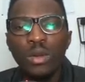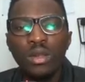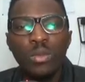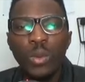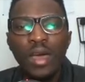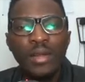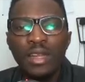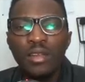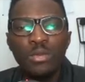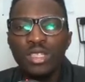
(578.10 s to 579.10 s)
without
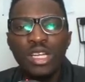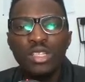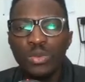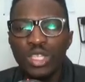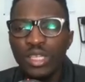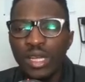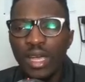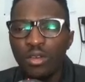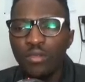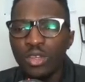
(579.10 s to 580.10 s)
any, we're just going to
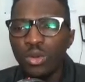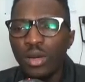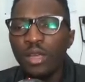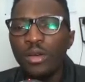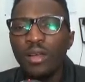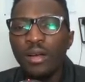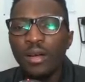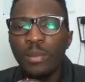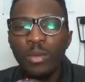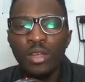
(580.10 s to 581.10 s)
head over. So click on the
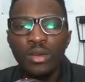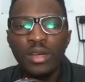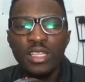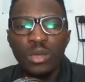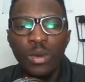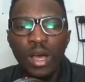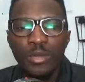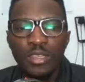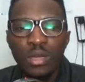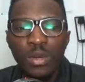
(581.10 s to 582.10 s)
play button. You're going to see what happened.
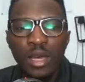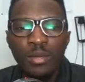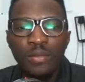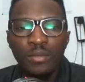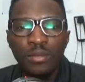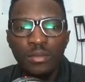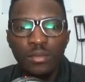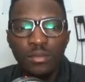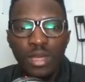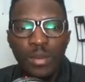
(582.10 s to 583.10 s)
You see what happened?
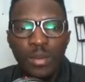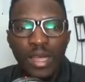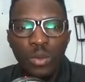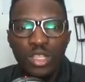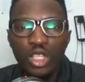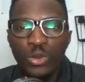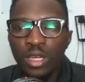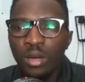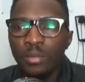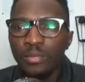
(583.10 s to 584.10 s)
The market went straight
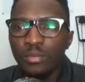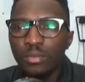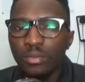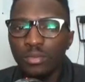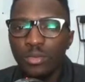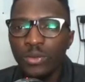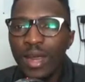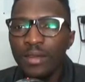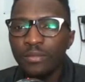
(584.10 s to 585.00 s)
up, right?